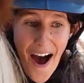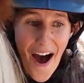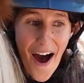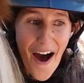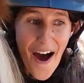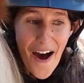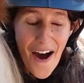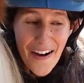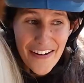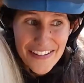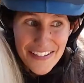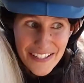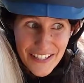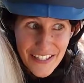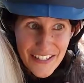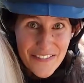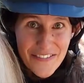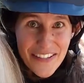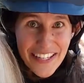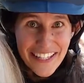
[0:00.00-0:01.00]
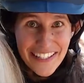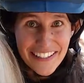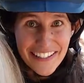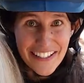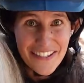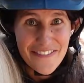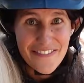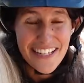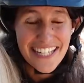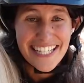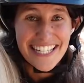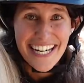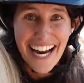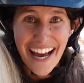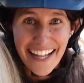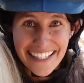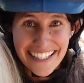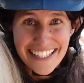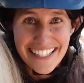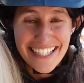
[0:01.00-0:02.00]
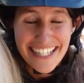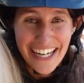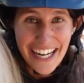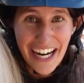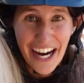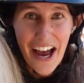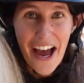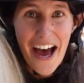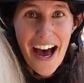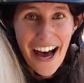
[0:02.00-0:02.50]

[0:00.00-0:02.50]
it's gonna be a little bit challenging.